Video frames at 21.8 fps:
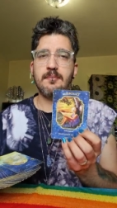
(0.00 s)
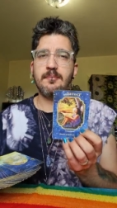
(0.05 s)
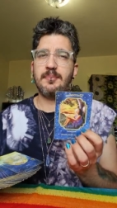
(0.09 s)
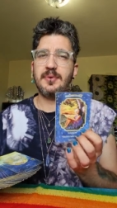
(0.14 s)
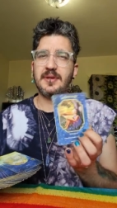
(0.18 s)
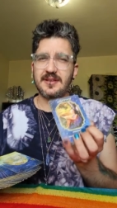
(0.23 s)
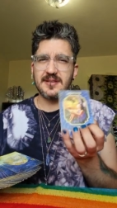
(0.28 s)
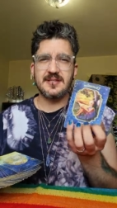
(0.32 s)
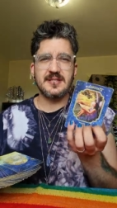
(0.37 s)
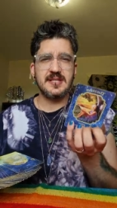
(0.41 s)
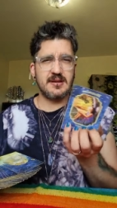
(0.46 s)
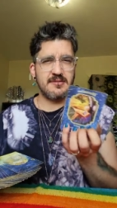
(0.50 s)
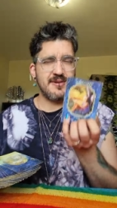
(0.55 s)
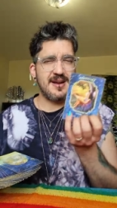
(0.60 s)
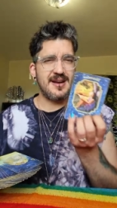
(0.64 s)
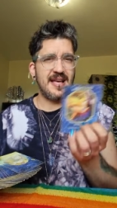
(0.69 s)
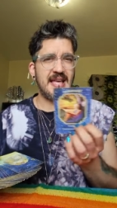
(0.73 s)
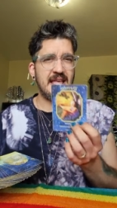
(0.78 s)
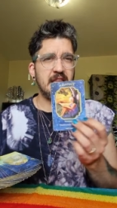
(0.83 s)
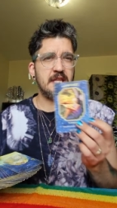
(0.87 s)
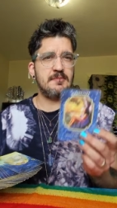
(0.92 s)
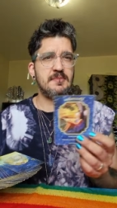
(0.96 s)
because there are
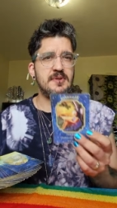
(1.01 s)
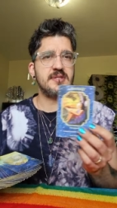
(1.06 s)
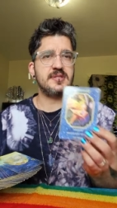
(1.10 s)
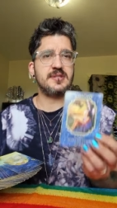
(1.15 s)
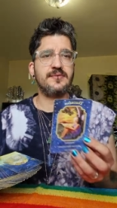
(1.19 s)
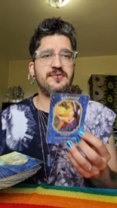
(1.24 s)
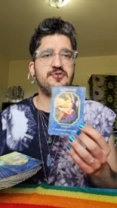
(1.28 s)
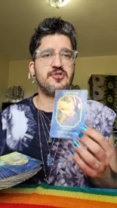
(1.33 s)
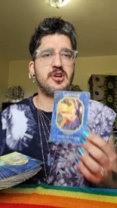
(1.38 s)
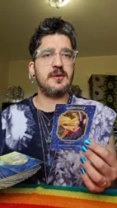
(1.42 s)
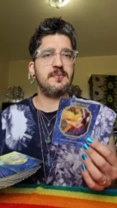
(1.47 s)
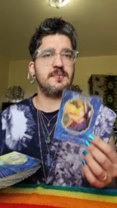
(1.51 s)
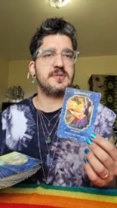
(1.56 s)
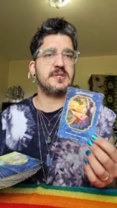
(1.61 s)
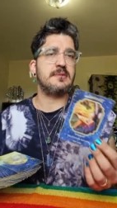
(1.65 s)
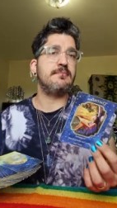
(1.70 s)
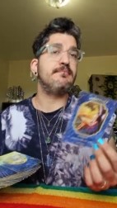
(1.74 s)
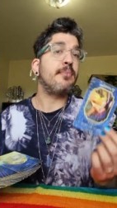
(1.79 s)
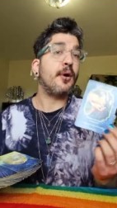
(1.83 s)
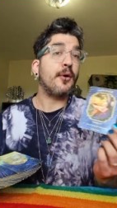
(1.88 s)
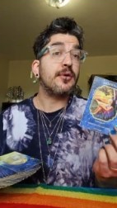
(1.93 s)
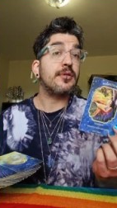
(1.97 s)
elements of dreamers
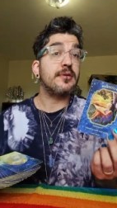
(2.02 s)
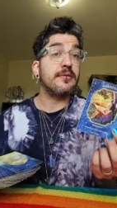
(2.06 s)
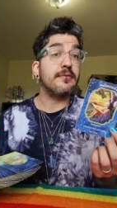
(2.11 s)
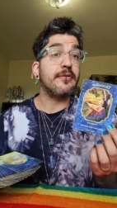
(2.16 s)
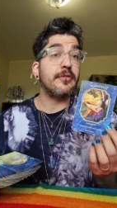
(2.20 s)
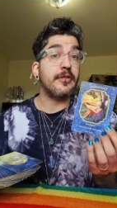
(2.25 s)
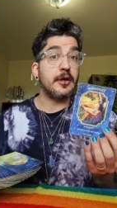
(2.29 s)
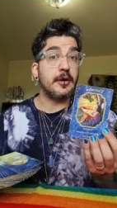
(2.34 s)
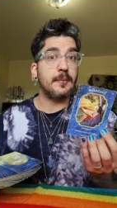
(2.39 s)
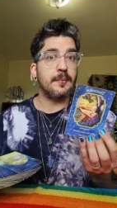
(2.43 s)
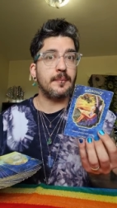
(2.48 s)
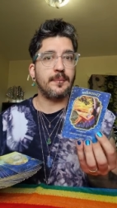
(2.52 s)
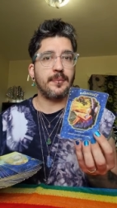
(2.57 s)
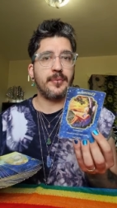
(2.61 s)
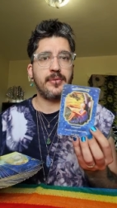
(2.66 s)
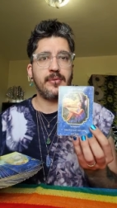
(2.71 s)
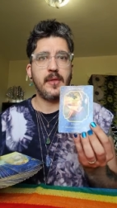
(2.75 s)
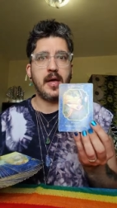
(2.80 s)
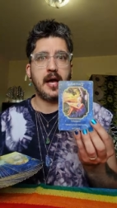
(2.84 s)
in both of them.